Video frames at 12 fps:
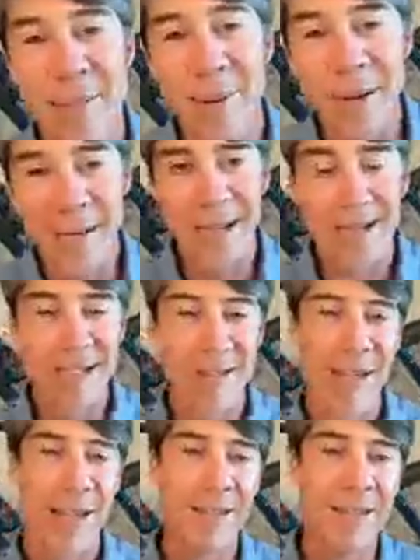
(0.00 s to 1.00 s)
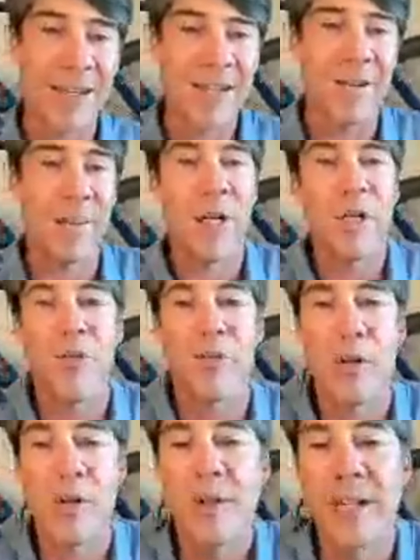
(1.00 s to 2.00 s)
podcast land, thanks so much
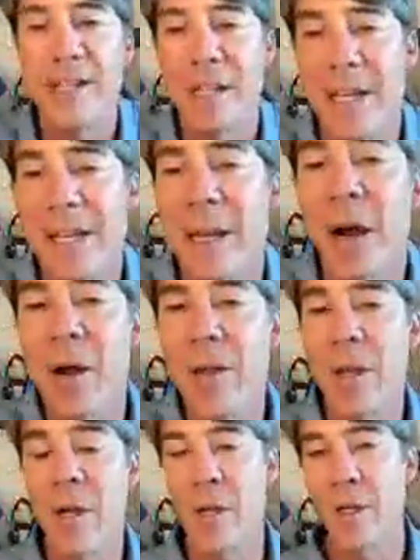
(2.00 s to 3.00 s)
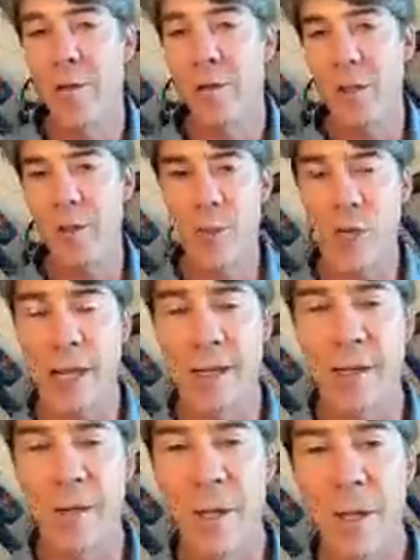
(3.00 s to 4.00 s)
for listening on our YouTube
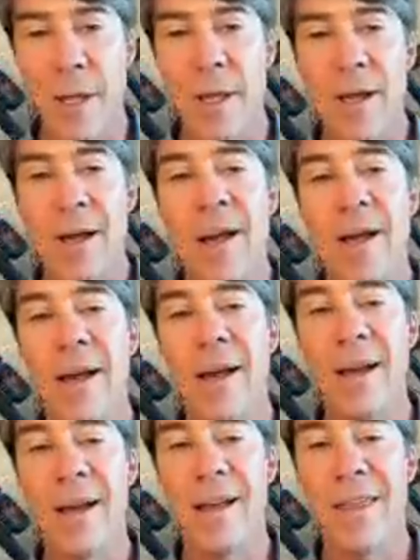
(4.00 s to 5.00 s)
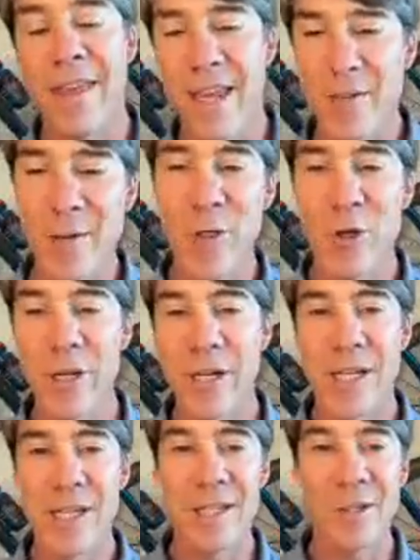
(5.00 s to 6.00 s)
channel. Uh, thanks for joining
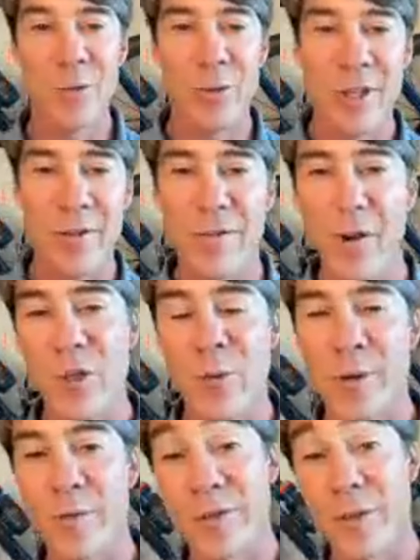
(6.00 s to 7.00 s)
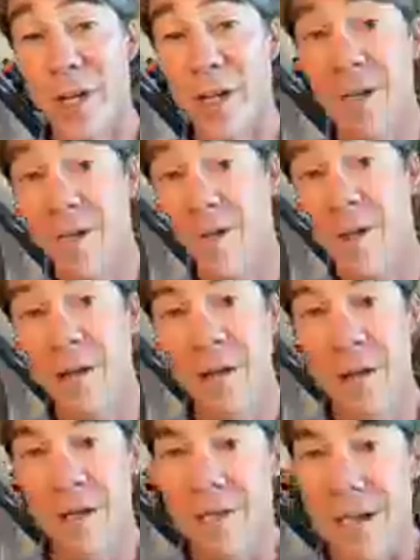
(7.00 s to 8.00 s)
us. This was the first one we've done in a long,
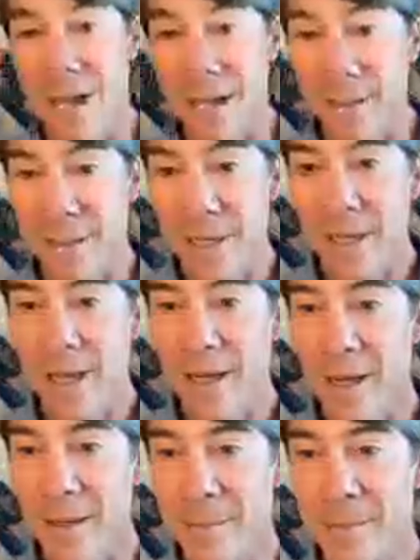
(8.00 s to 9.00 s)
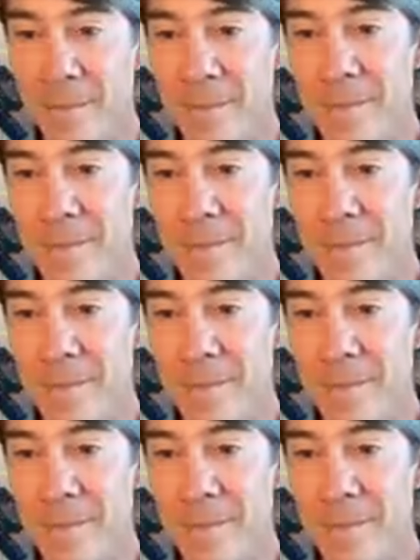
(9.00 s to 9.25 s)
long time. Um,